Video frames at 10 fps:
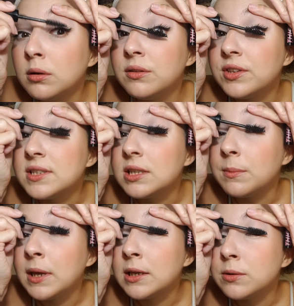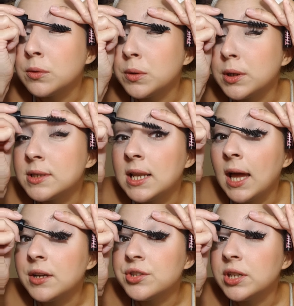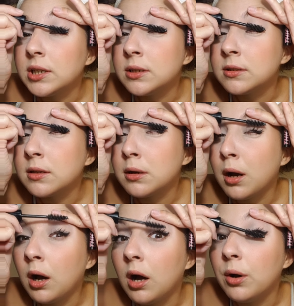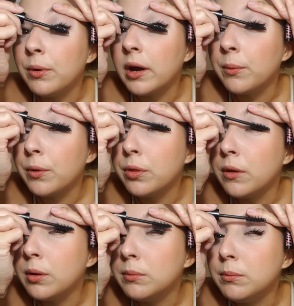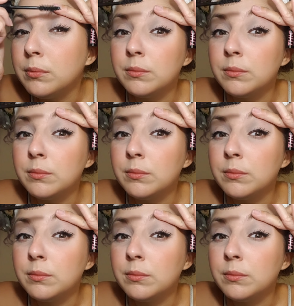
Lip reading: just to make sure those lashes are where I want them.